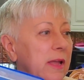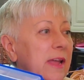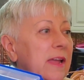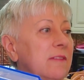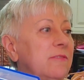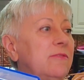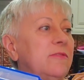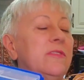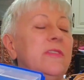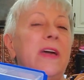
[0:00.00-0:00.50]

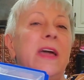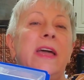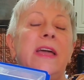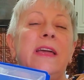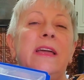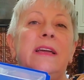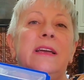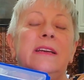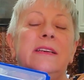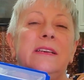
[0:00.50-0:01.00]
If
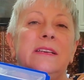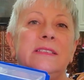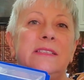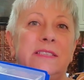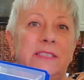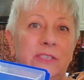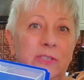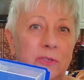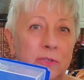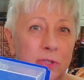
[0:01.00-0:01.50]
they
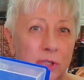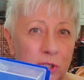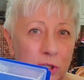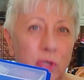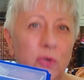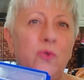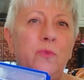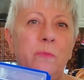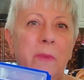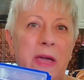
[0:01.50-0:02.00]
still
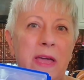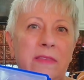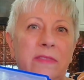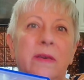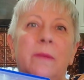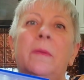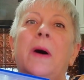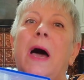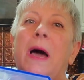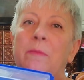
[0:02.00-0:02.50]
do
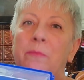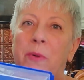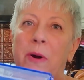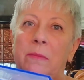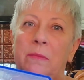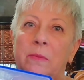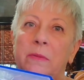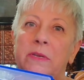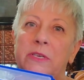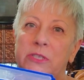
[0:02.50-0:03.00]
make them, I'm
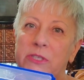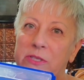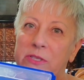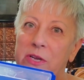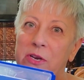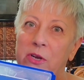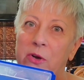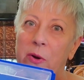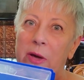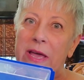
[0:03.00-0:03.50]
probably just
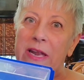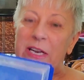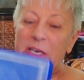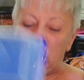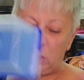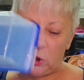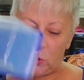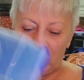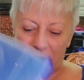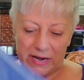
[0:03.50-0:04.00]
gonna go ahead
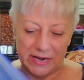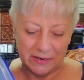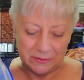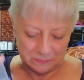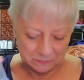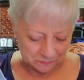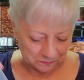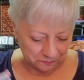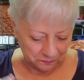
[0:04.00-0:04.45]
and donate it.